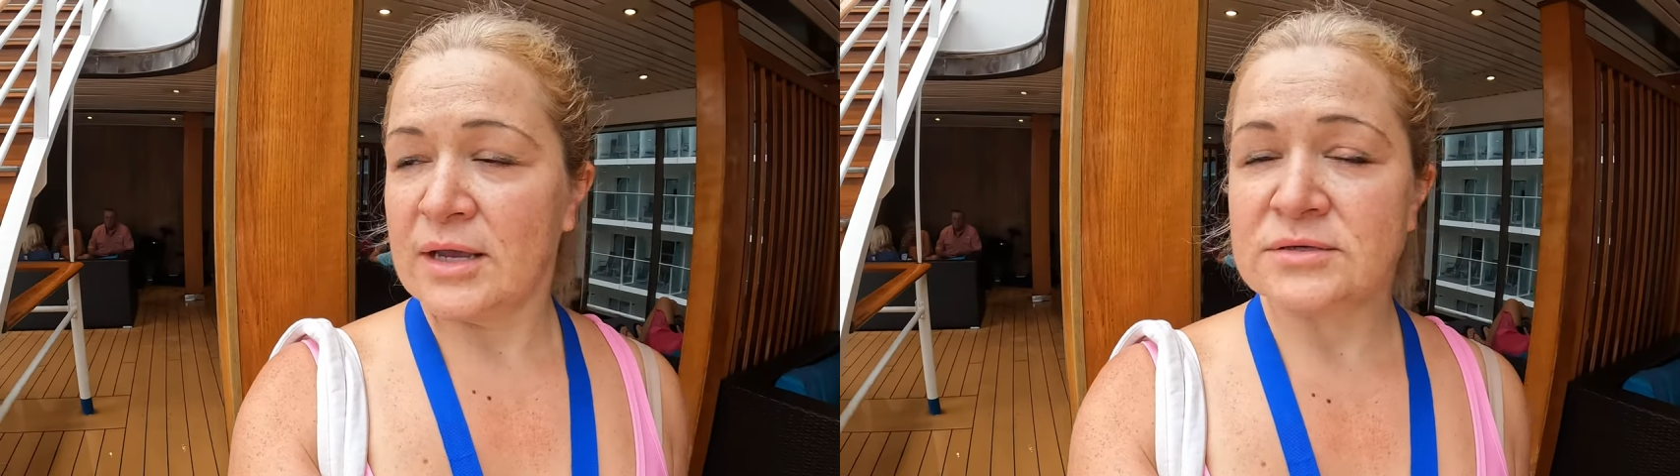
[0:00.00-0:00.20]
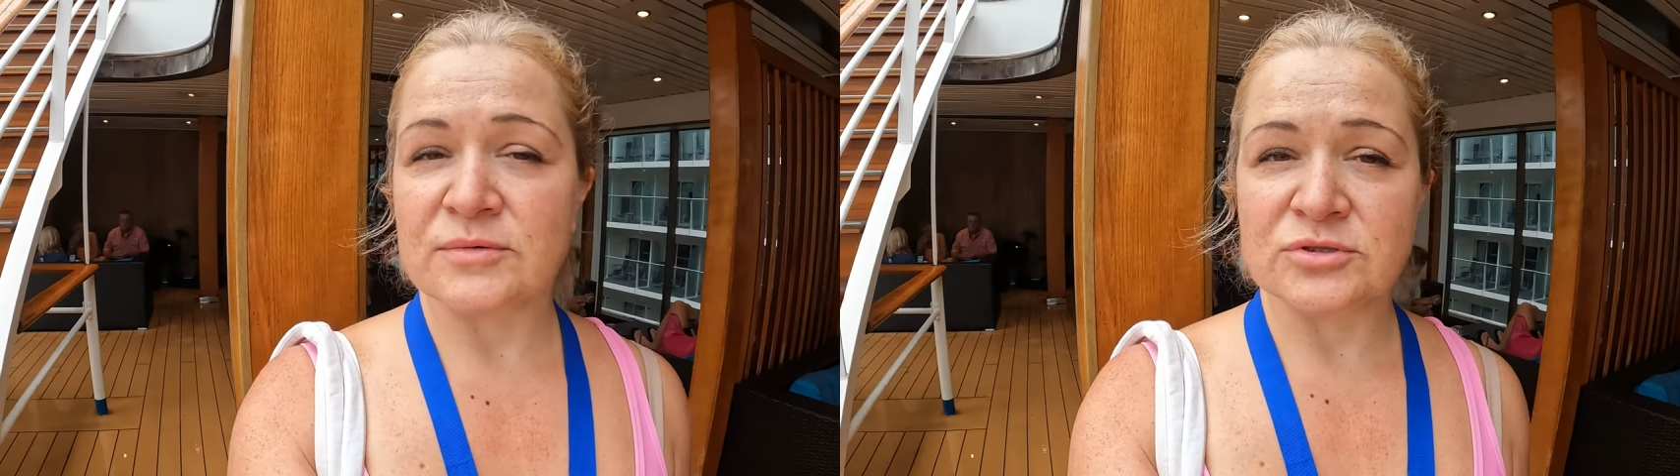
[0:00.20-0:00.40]

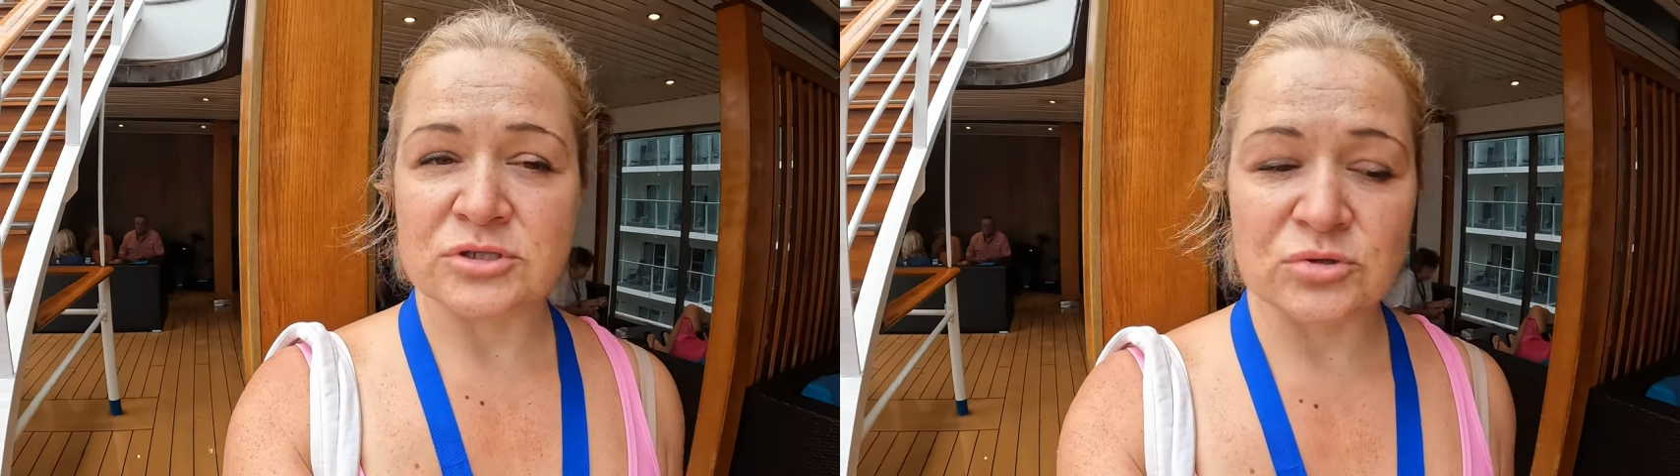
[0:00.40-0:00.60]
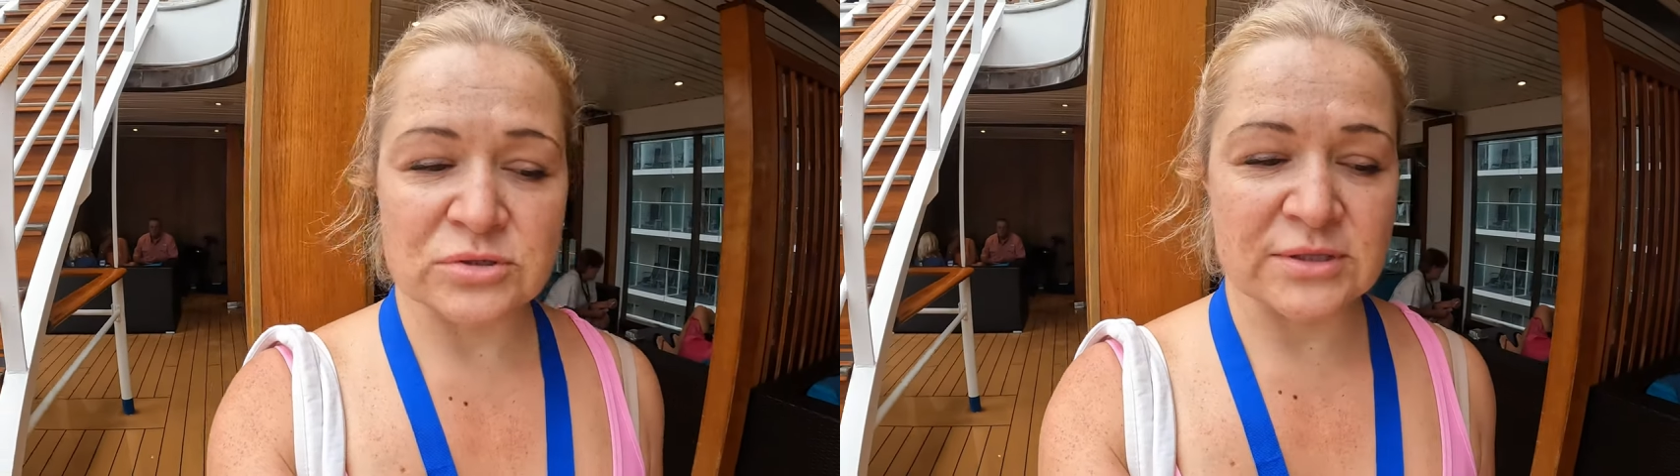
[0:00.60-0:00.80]
guess we'll
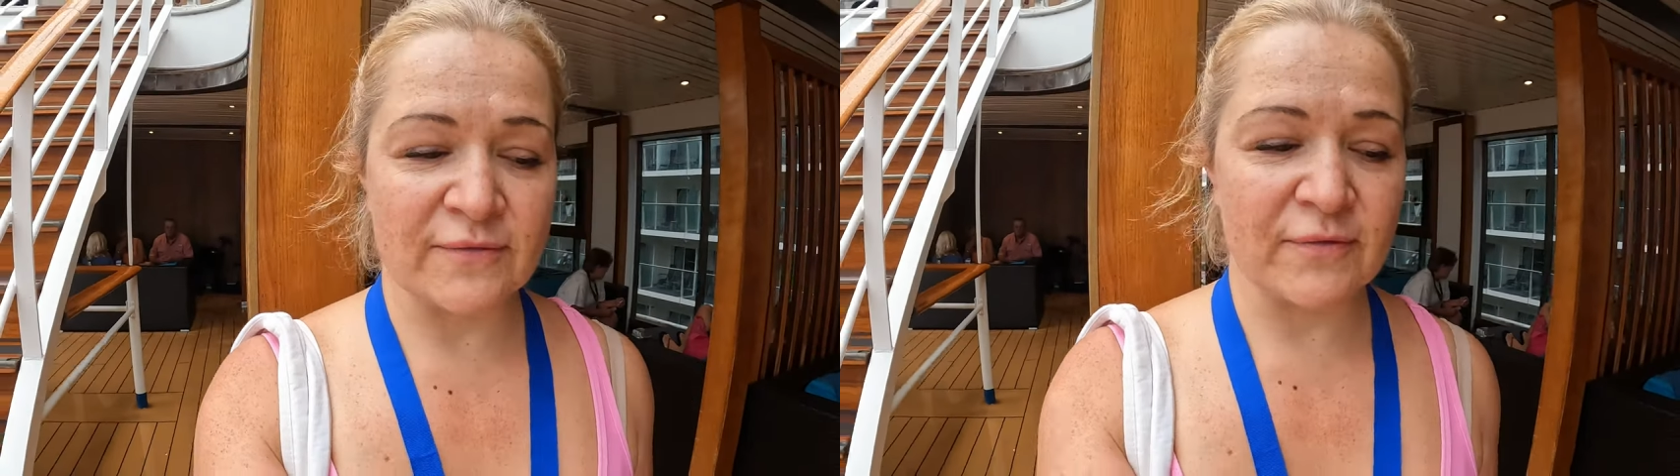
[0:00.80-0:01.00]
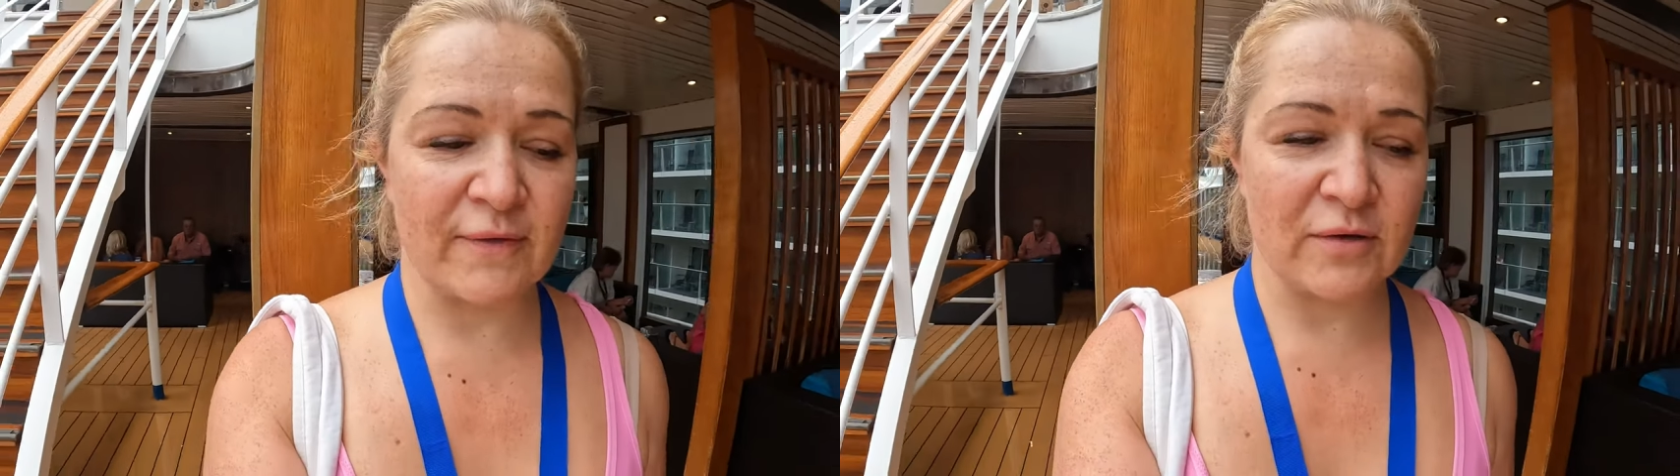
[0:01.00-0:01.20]
just do
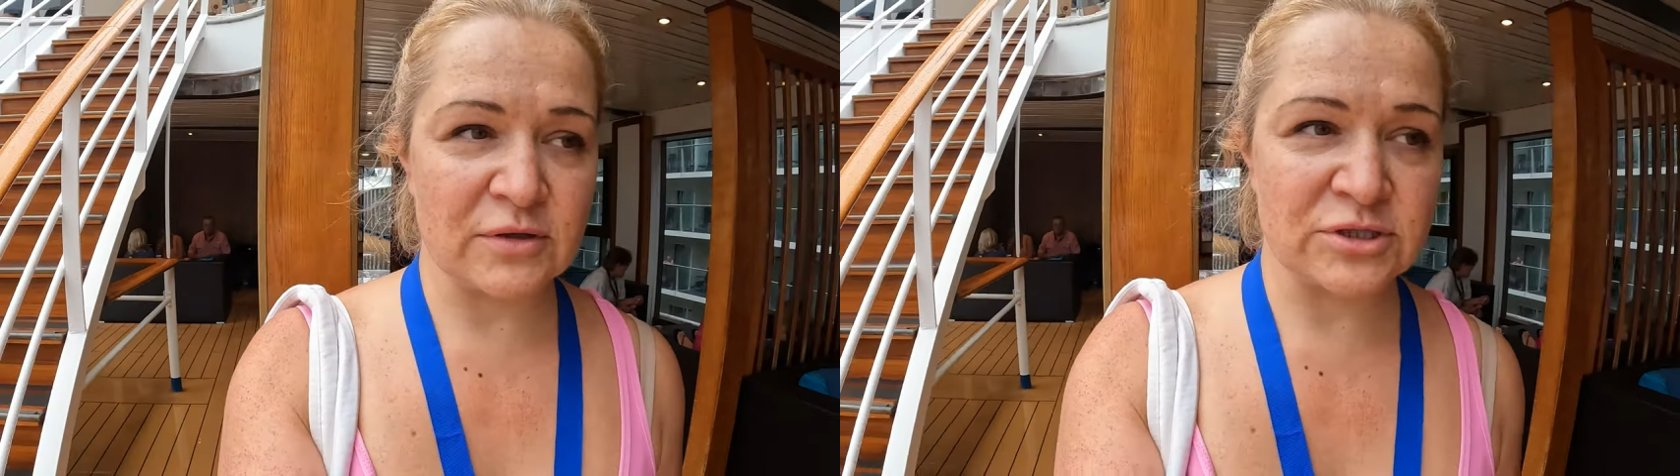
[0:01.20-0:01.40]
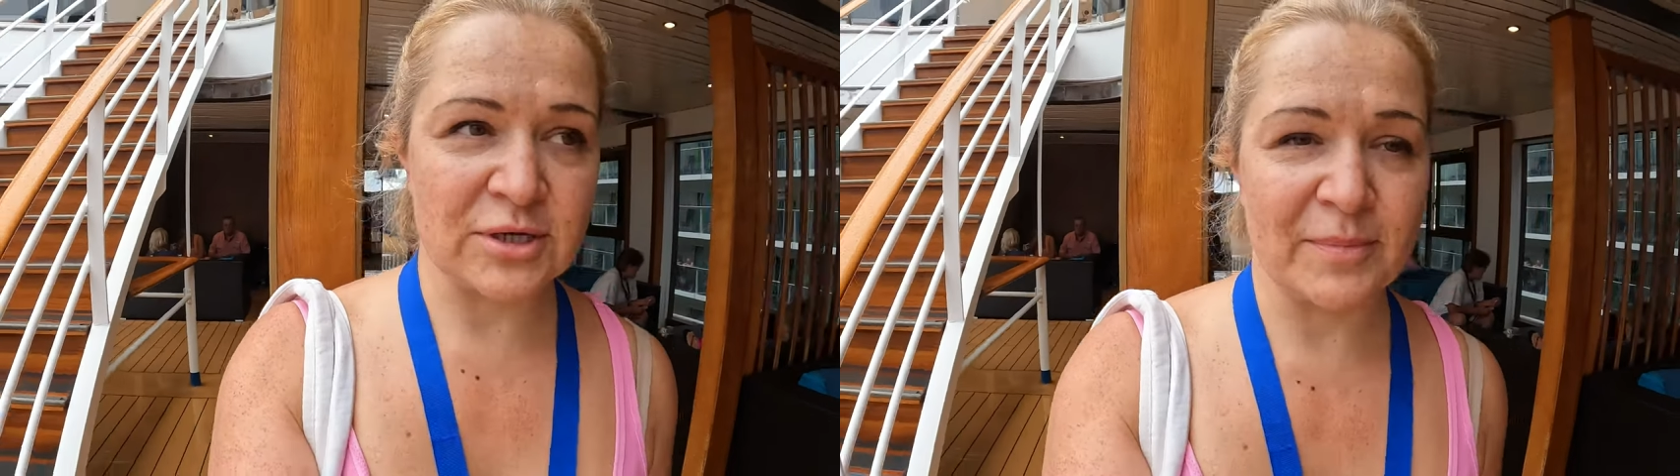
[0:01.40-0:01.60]
stuff
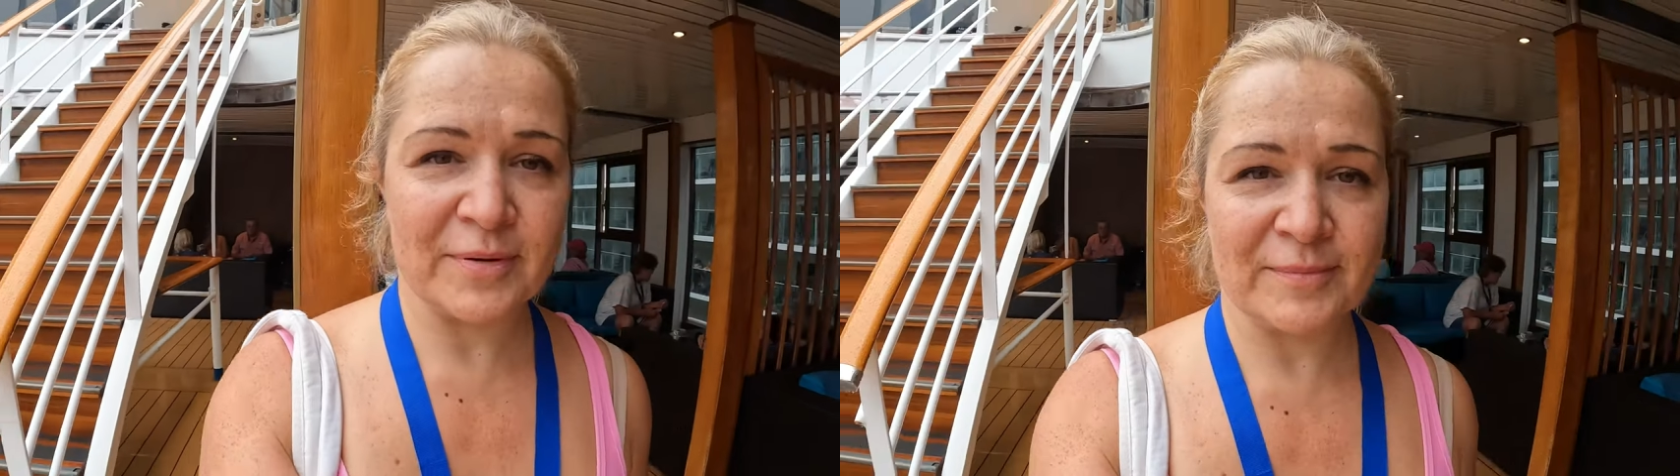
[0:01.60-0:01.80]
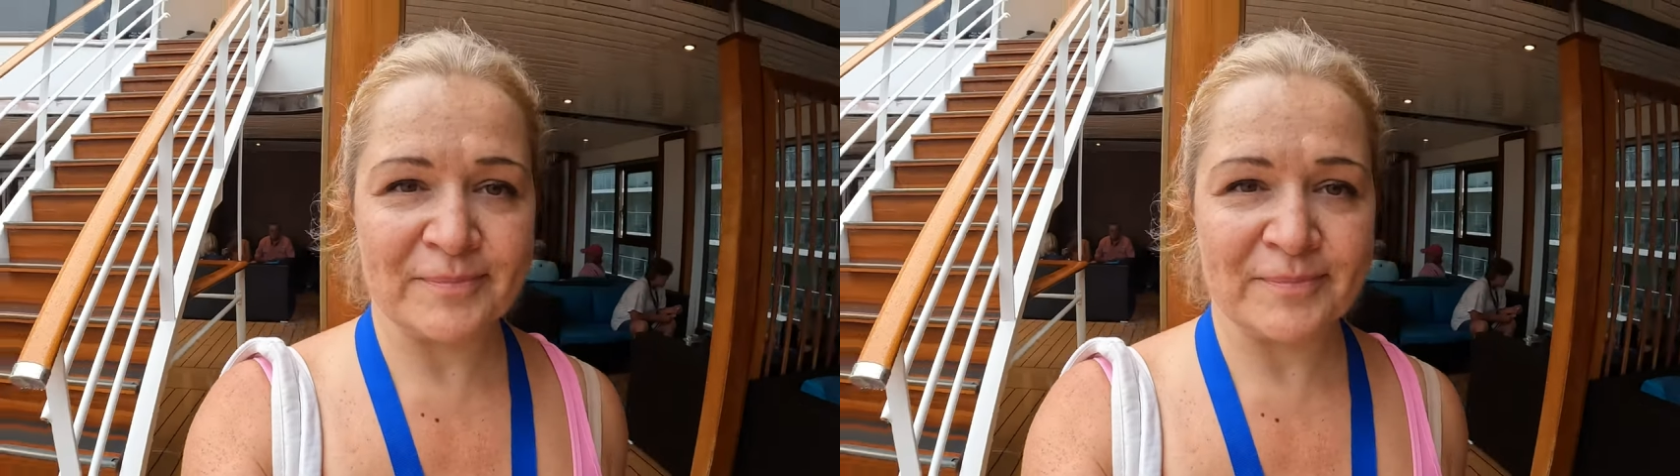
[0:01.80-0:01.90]
around the ship.